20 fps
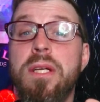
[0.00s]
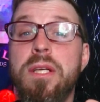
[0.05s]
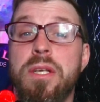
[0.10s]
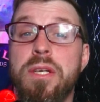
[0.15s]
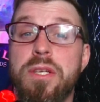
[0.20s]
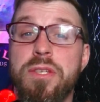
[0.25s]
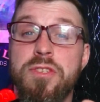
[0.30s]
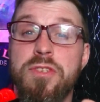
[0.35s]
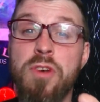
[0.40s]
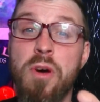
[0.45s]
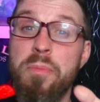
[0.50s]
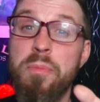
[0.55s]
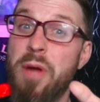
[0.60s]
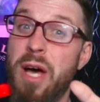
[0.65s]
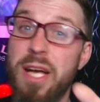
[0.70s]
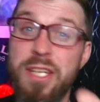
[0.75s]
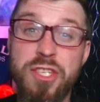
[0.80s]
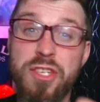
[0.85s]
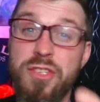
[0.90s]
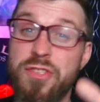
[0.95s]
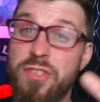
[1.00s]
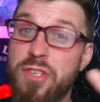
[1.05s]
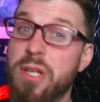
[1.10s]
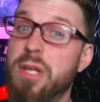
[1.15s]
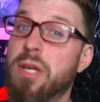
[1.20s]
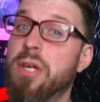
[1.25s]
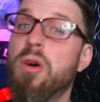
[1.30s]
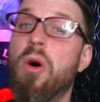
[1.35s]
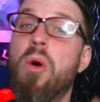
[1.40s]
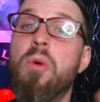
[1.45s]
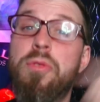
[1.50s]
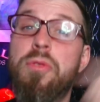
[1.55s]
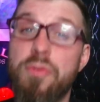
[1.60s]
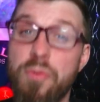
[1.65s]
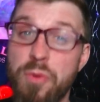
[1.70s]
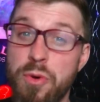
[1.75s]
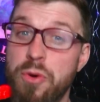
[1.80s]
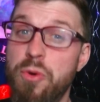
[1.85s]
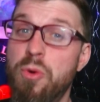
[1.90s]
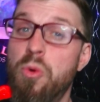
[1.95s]
So I'm not just going to go
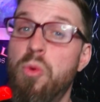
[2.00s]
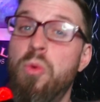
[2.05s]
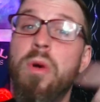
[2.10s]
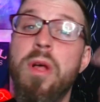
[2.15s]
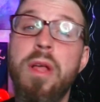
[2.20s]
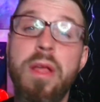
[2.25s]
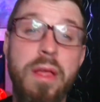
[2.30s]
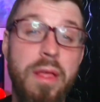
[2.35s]
through